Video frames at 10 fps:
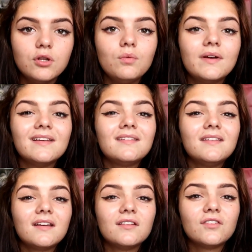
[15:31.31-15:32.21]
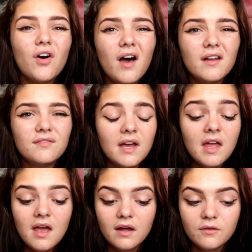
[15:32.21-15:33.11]
You will get sick and tired of it
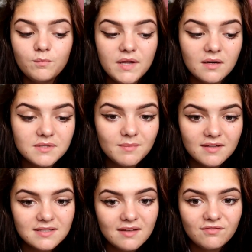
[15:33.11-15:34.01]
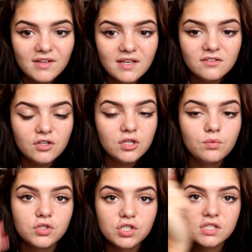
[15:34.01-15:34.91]
and of being upset about the same things, and you
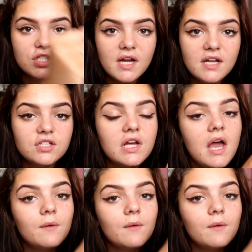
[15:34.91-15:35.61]
will just change.